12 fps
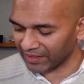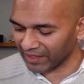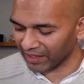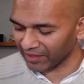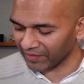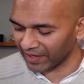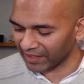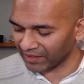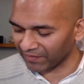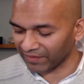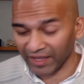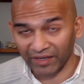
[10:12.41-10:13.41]
the other end
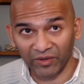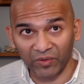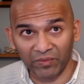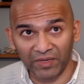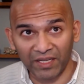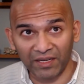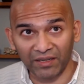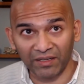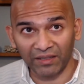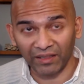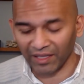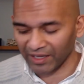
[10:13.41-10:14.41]
of that green
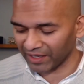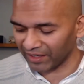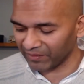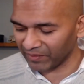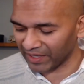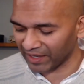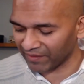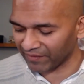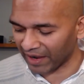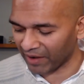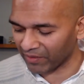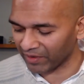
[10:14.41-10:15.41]
line, we have
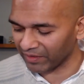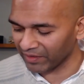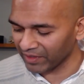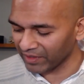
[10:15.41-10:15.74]
our